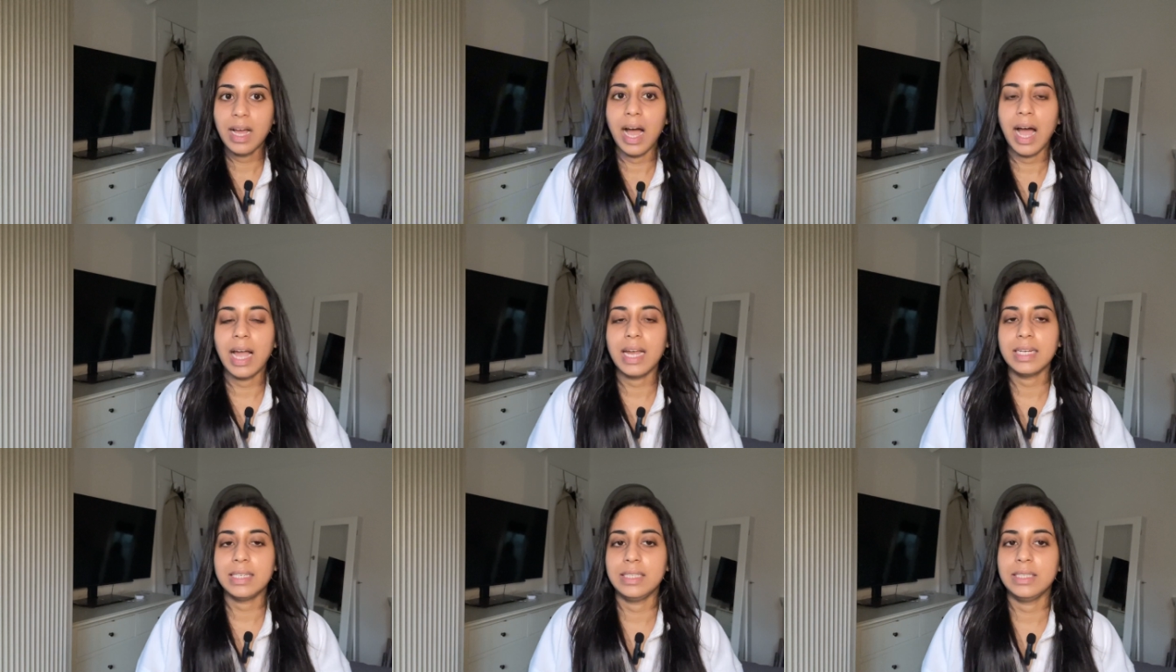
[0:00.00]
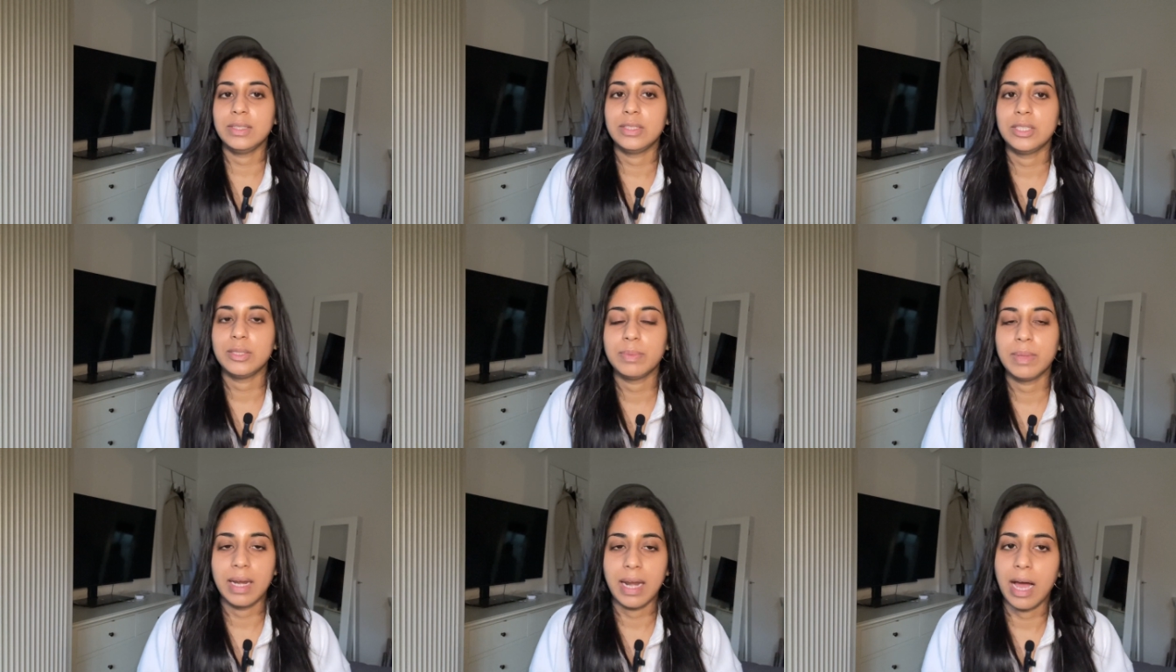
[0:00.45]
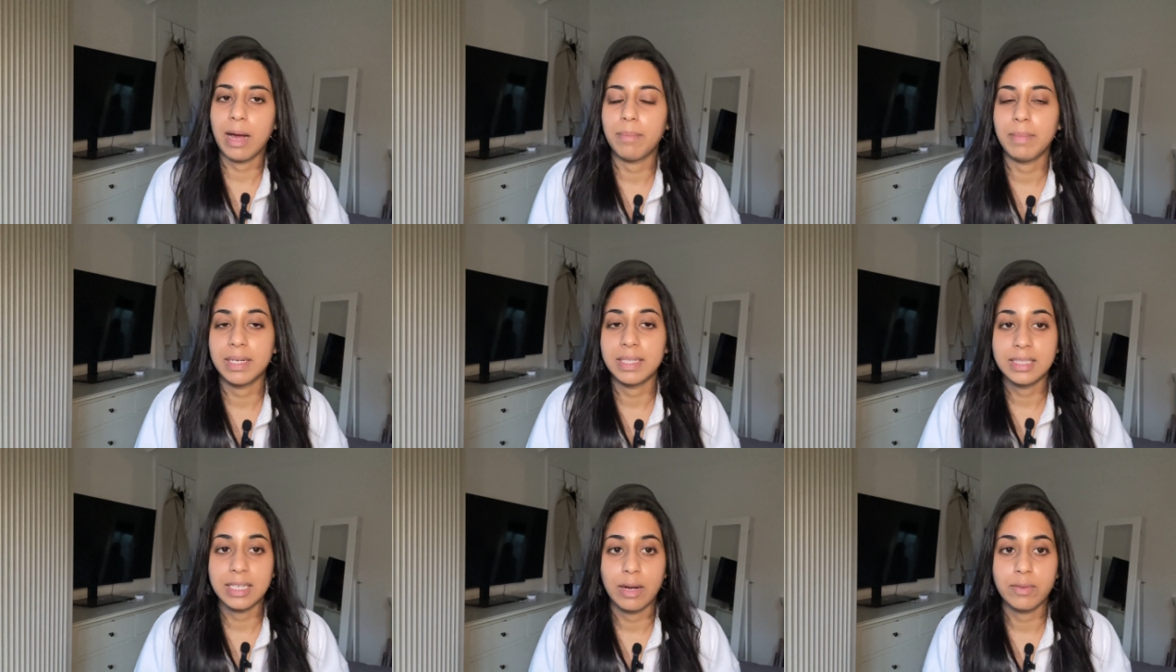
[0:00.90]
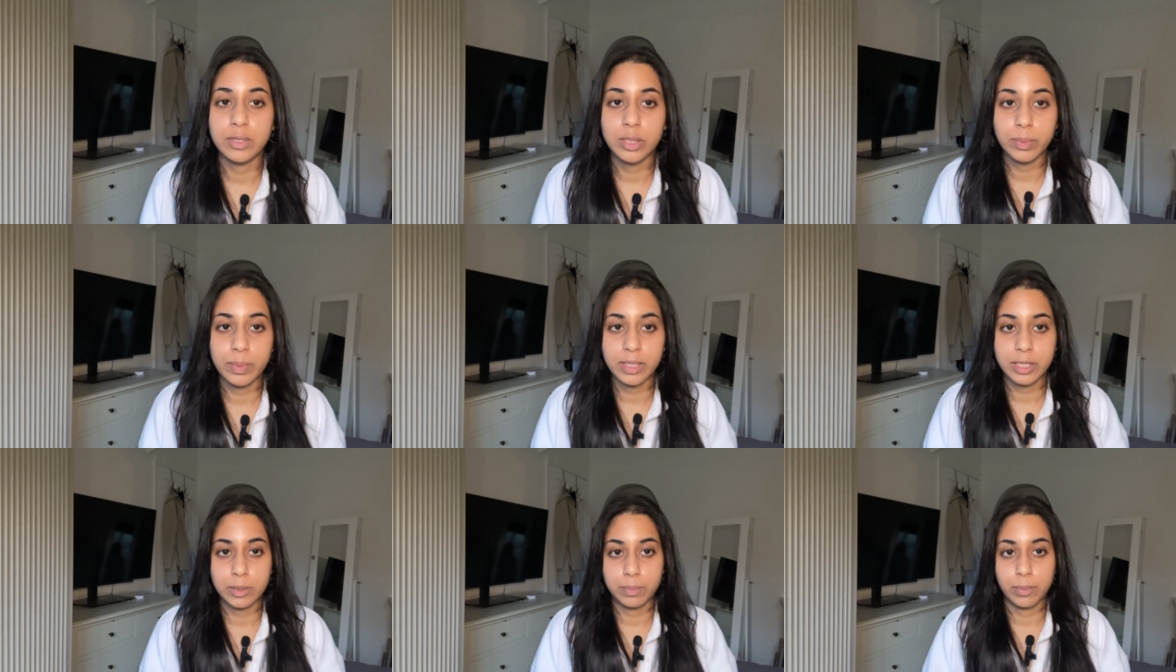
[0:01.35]
I need to allow myself
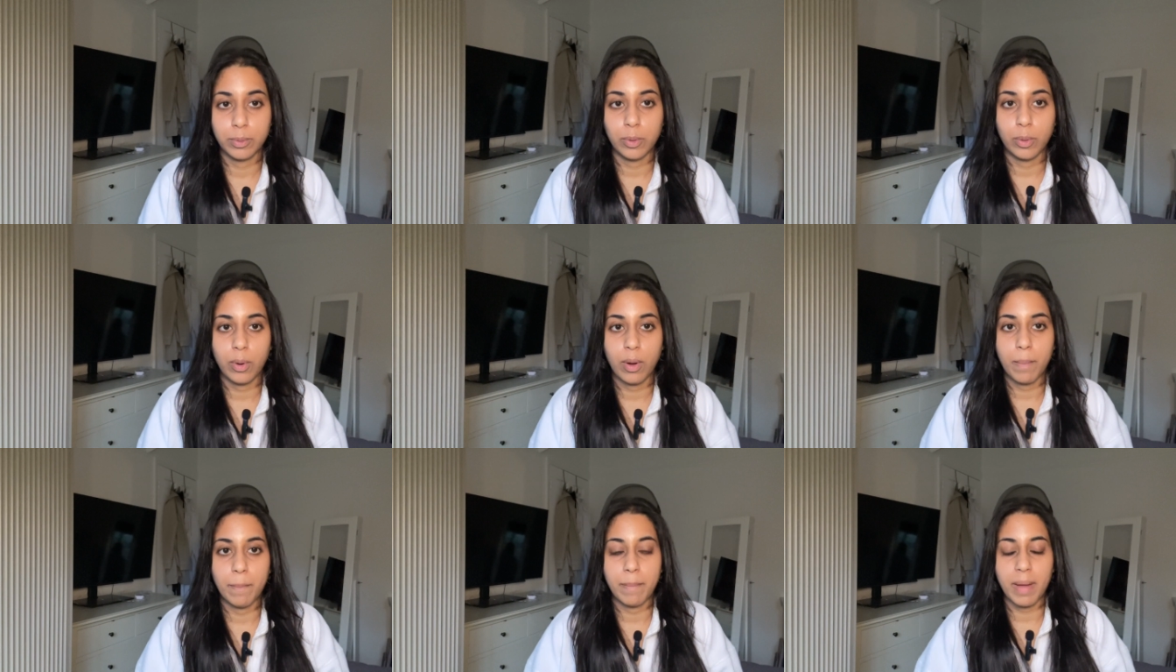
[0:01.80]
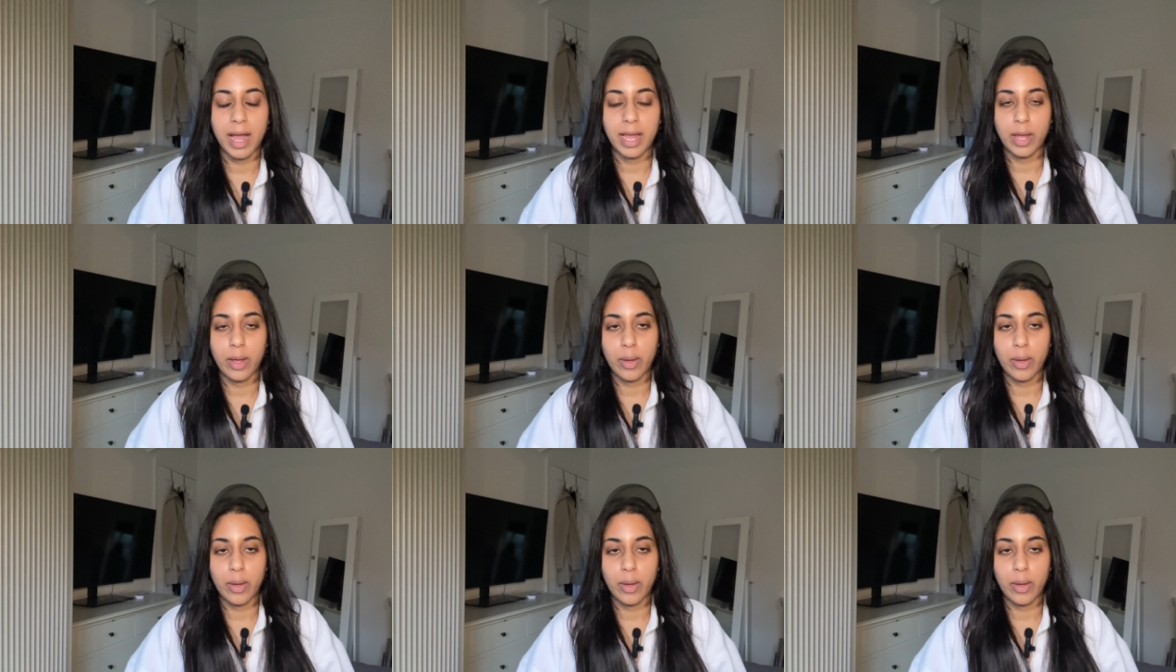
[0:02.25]
to explore my